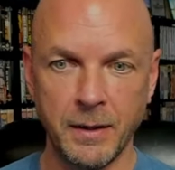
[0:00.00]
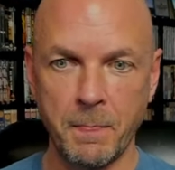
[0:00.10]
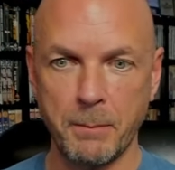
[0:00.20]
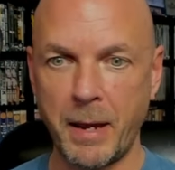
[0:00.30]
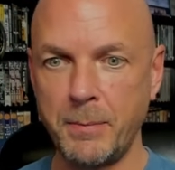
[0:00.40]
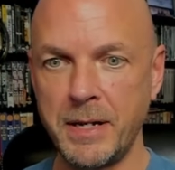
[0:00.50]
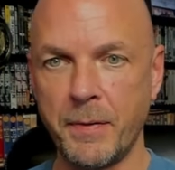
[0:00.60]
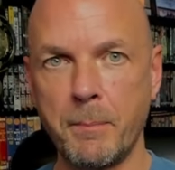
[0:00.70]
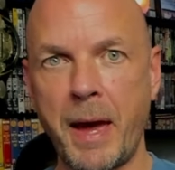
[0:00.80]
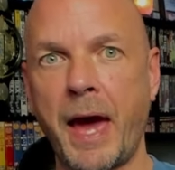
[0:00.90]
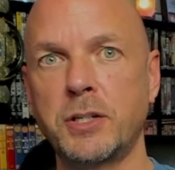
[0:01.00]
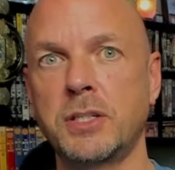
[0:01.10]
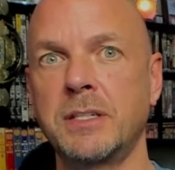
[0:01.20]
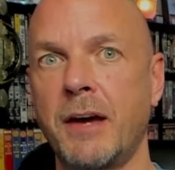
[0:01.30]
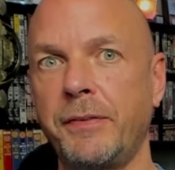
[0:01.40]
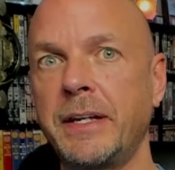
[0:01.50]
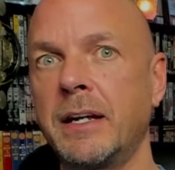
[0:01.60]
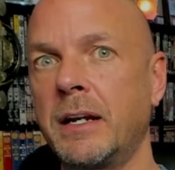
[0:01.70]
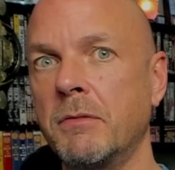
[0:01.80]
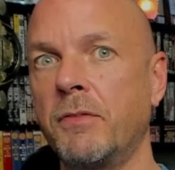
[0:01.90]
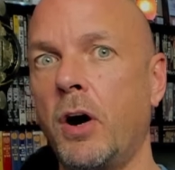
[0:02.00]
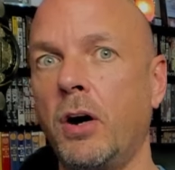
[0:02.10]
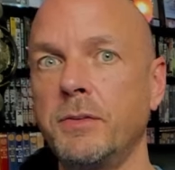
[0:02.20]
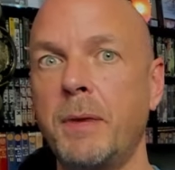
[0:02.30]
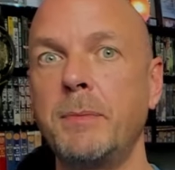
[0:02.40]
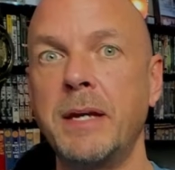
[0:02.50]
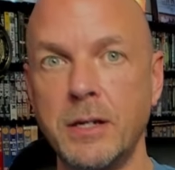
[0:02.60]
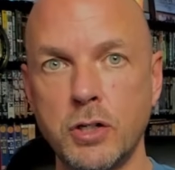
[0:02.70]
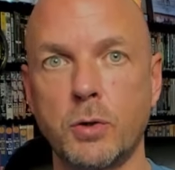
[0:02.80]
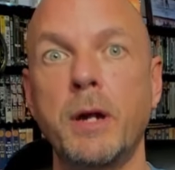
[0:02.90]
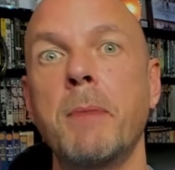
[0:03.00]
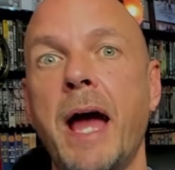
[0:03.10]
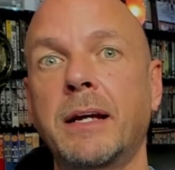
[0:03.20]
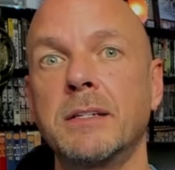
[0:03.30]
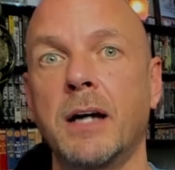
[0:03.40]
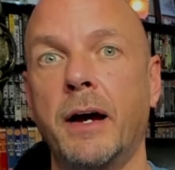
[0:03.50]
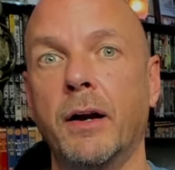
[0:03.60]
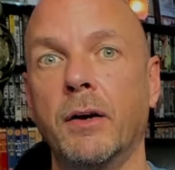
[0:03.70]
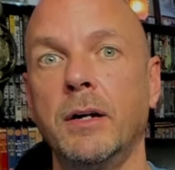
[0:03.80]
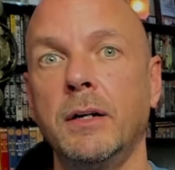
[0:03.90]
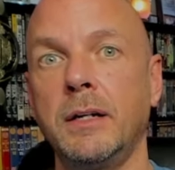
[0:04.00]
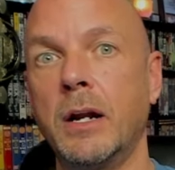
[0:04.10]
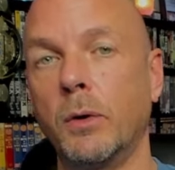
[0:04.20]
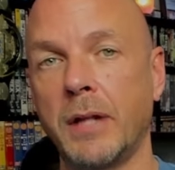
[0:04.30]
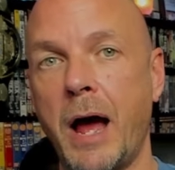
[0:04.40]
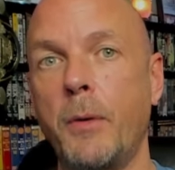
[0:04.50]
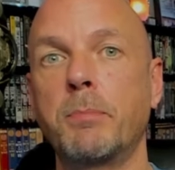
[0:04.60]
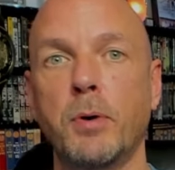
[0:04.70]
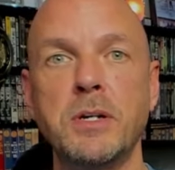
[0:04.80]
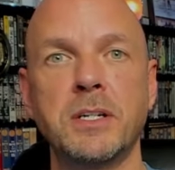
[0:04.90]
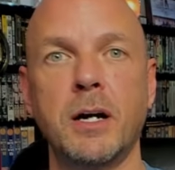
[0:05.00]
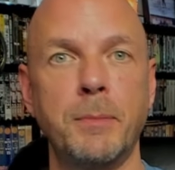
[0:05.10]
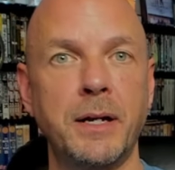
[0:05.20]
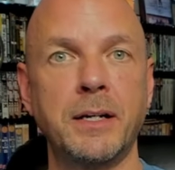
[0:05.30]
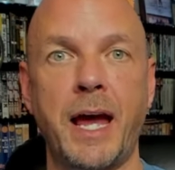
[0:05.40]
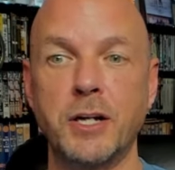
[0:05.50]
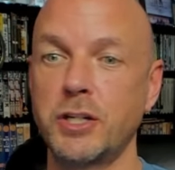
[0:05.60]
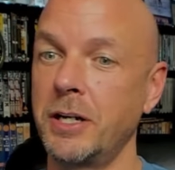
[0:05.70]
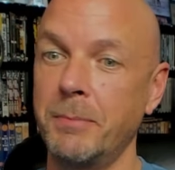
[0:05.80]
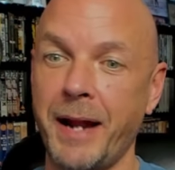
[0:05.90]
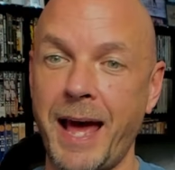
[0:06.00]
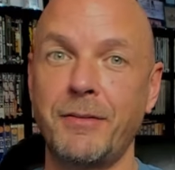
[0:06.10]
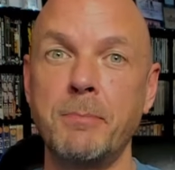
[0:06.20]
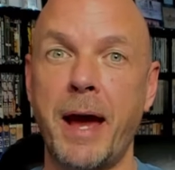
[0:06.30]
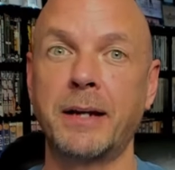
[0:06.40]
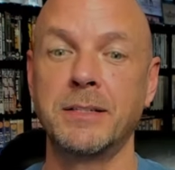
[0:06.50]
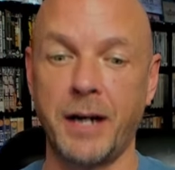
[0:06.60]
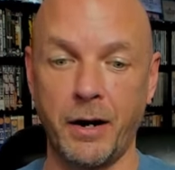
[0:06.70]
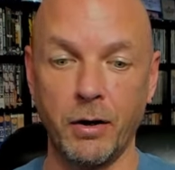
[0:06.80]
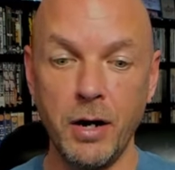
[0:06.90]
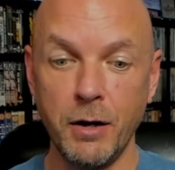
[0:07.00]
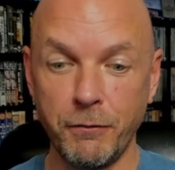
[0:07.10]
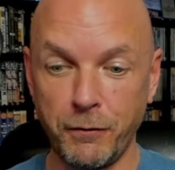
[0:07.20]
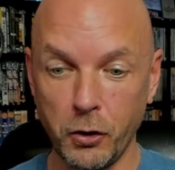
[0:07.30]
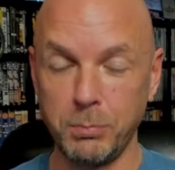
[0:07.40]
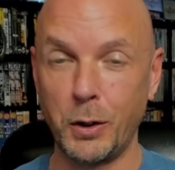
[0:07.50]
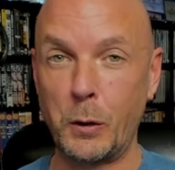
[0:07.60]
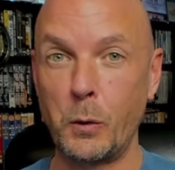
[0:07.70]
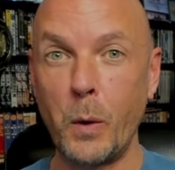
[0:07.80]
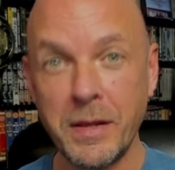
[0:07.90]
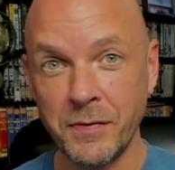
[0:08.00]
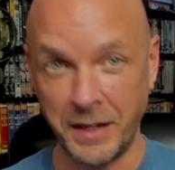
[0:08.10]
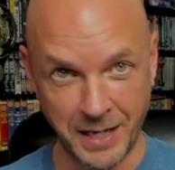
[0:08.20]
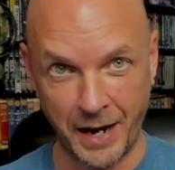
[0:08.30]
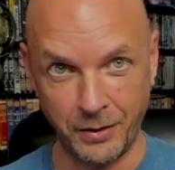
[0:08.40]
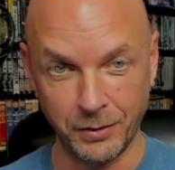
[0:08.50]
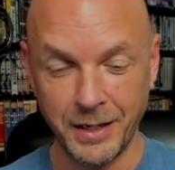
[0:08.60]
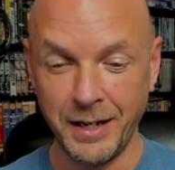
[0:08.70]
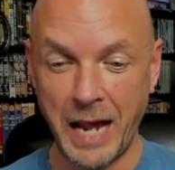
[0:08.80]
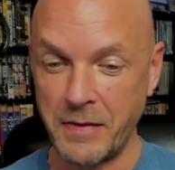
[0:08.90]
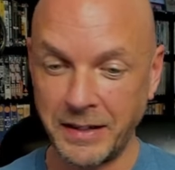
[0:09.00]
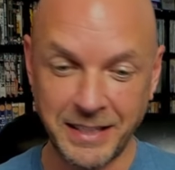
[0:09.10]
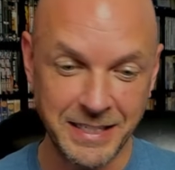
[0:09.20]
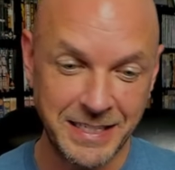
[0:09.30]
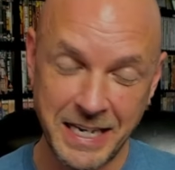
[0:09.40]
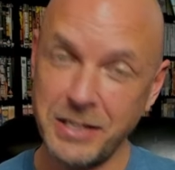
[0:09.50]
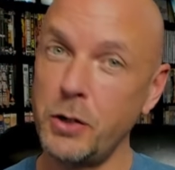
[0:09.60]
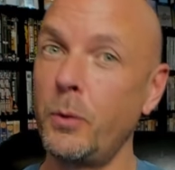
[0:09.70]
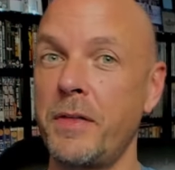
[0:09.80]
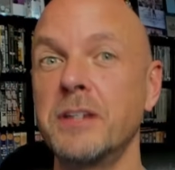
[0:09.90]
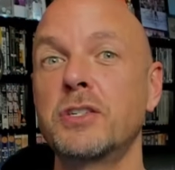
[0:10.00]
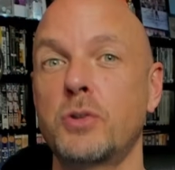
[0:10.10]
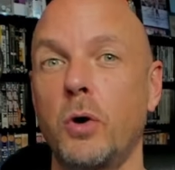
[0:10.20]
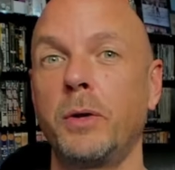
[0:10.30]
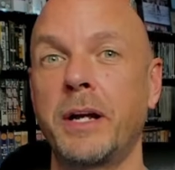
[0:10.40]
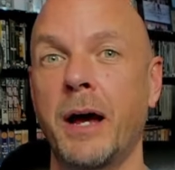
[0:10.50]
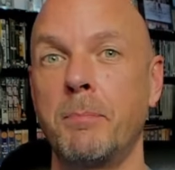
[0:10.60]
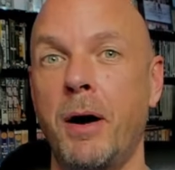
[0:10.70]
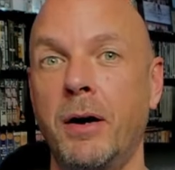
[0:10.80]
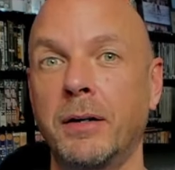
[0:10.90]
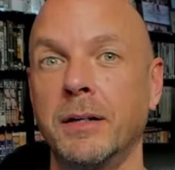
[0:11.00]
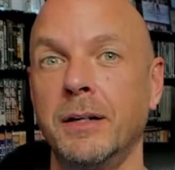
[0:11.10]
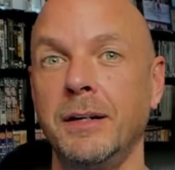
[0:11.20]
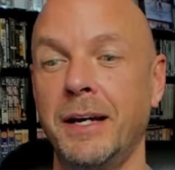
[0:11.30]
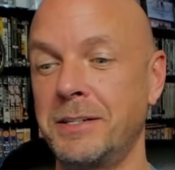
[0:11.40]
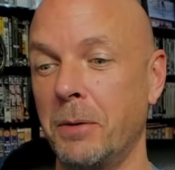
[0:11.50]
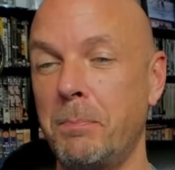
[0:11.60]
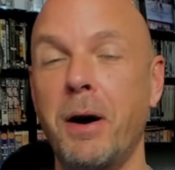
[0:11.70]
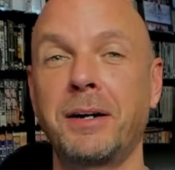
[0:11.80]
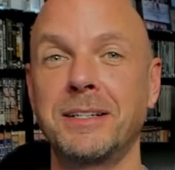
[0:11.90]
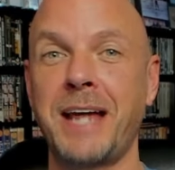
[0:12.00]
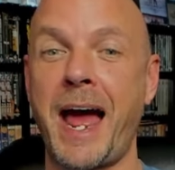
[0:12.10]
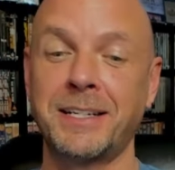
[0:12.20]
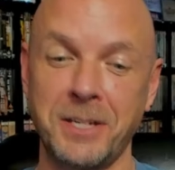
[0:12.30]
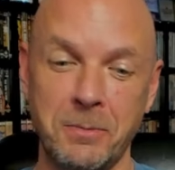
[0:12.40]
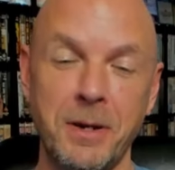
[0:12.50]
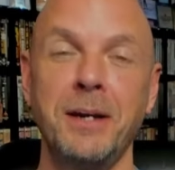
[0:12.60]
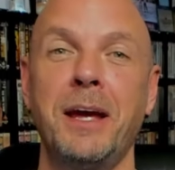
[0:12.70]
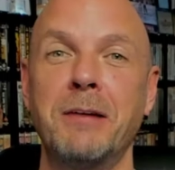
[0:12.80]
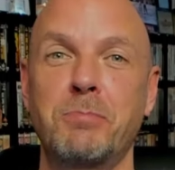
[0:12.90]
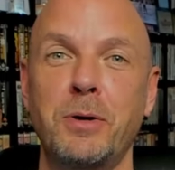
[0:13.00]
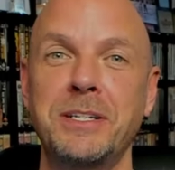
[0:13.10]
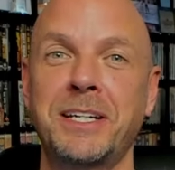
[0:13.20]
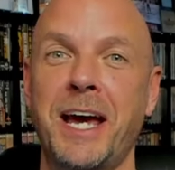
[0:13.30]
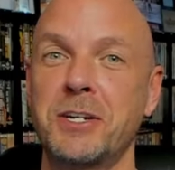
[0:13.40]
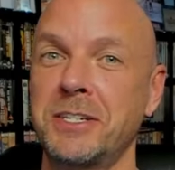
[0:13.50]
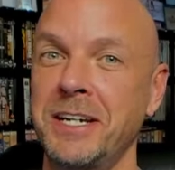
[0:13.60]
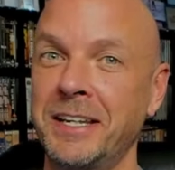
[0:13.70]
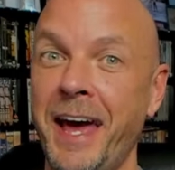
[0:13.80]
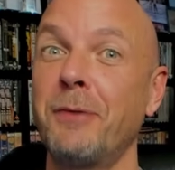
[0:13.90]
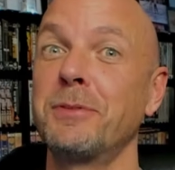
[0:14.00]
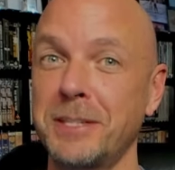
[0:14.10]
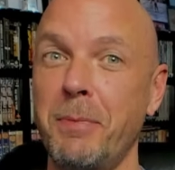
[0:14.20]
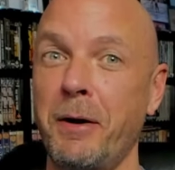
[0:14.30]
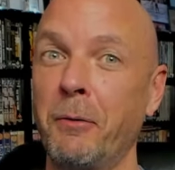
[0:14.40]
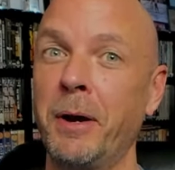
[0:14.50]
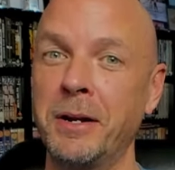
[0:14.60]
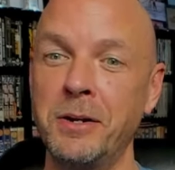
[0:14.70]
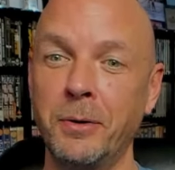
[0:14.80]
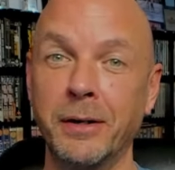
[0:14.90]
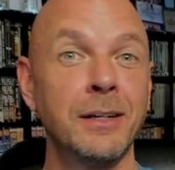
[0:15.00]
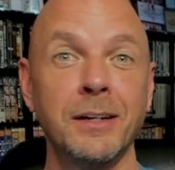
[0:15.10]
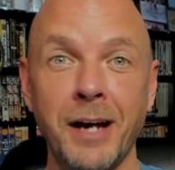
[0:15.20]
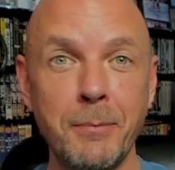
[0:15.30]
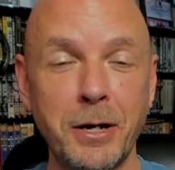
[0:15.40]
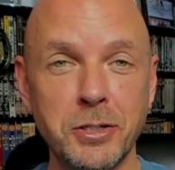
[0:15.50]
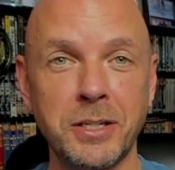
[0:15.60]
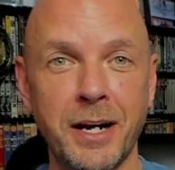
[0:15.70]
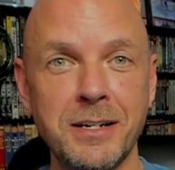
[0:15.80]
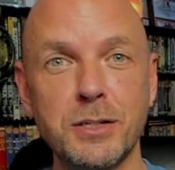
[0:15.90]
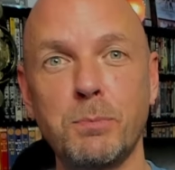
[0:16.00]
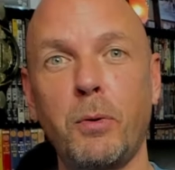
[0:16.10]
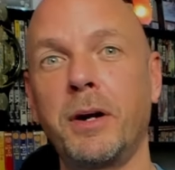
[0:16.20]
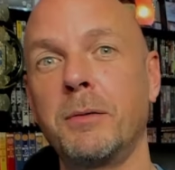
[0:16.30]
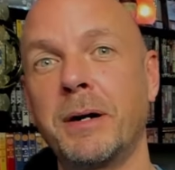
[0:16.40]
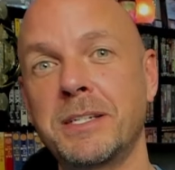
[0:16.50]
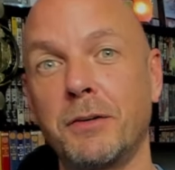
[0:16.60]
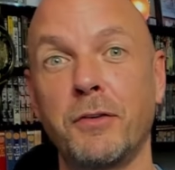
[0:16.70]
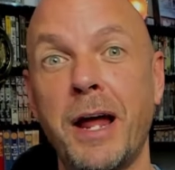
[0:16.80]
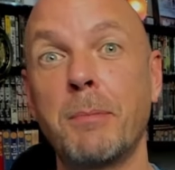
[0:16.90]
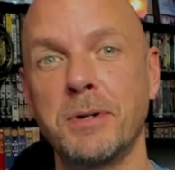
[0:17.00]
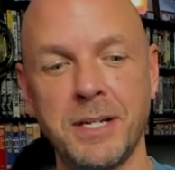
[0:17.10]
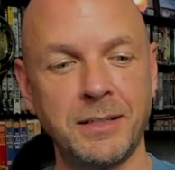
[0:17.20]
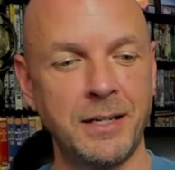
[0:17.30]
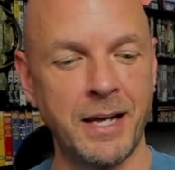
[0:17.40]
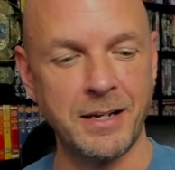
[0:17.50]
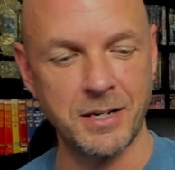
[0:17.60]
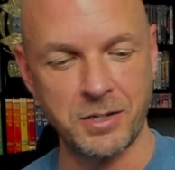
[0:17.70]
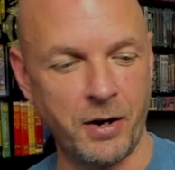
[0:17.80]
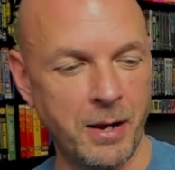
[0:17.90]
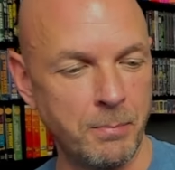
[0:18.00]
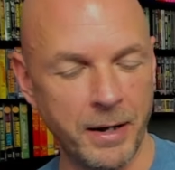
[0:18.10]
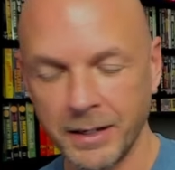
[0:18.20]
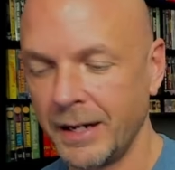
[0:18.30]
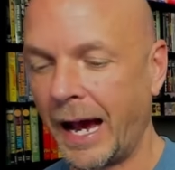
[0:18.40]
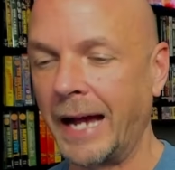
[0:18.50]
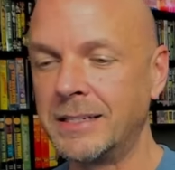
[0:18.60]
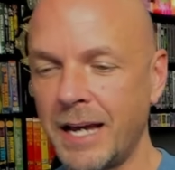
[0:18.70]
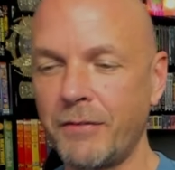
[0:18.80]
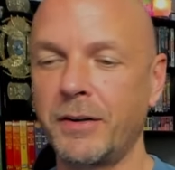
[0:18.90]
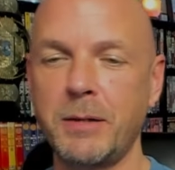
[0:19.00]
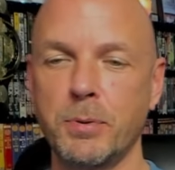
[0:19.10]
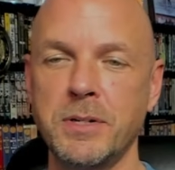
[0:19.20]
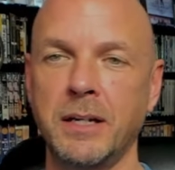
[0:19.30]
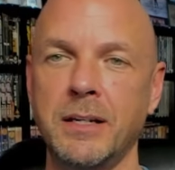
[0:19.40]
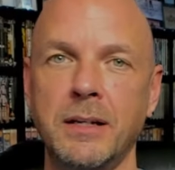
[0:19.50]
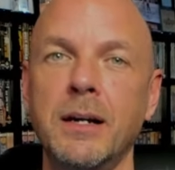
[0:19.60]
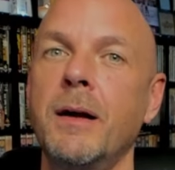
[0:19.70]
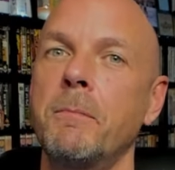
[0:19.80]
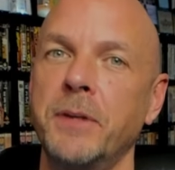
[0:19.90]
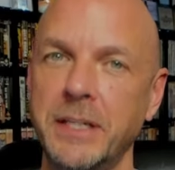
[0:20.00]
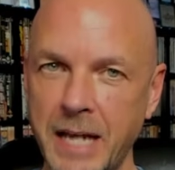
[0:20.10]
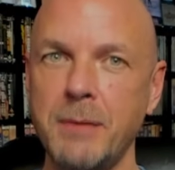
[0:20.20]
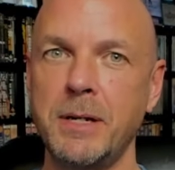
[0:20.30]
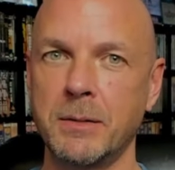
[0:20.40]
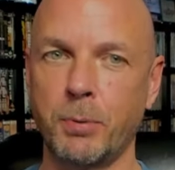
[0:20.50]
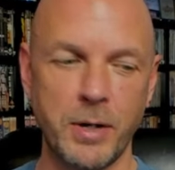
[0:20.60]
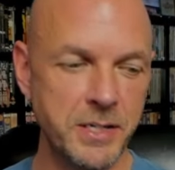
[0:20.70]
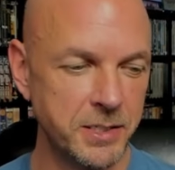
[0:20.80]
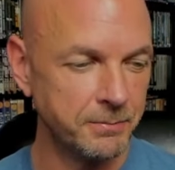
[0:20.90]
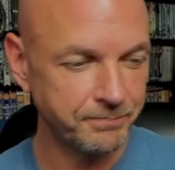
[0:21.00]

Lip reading: maybe in the match, definitely getting involved, maybe injuring McIntyre, you know, allowing Priest to come in and cash in. But having McIntyre full-blown win the title and then continue with his trolling on Punk until Punk attacks him and Priest cashes in, that was the better way to do it. I'm actually kind of disappointed in myself for not predicting that yesterday, but I definitely predicted Damian Priest